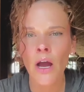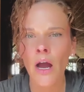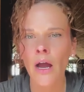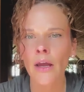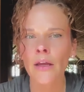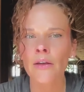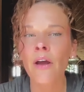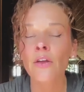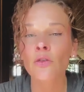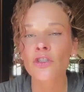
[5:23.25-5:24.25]
I
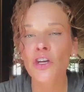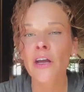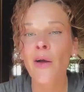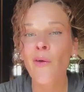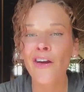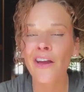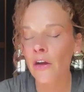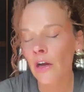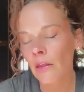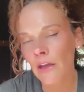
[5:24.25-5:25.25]
invite you to check out our
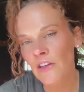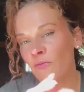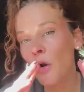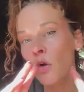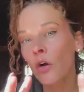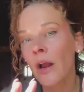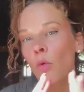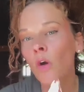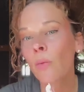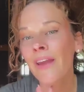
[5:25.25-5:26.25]
Care Collective program,
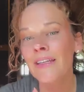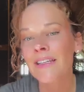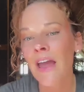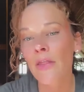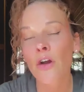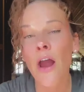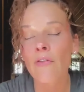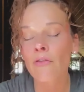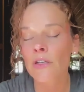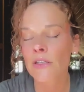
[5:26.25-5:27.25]
where we get together
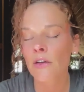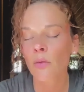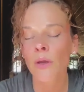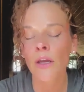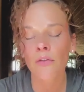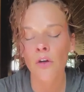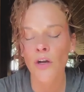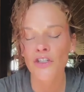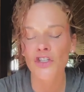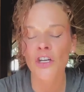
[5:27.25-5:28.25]
every single week for
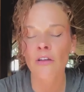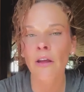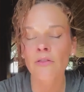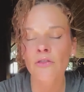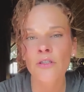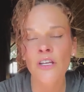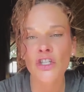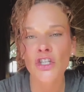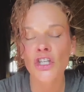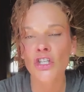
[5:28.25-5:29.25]
question and answer
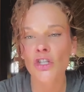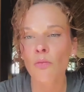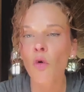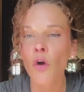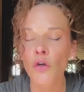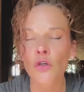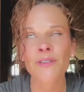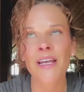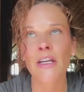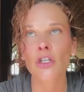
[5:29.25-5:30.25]
sessions, support
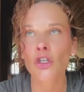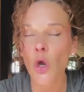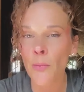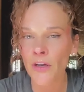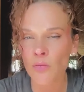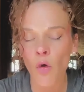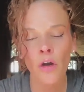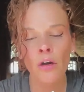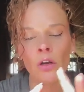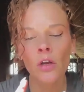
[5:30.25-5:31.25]
groups, and so much
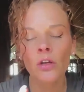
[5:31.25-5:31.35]
more.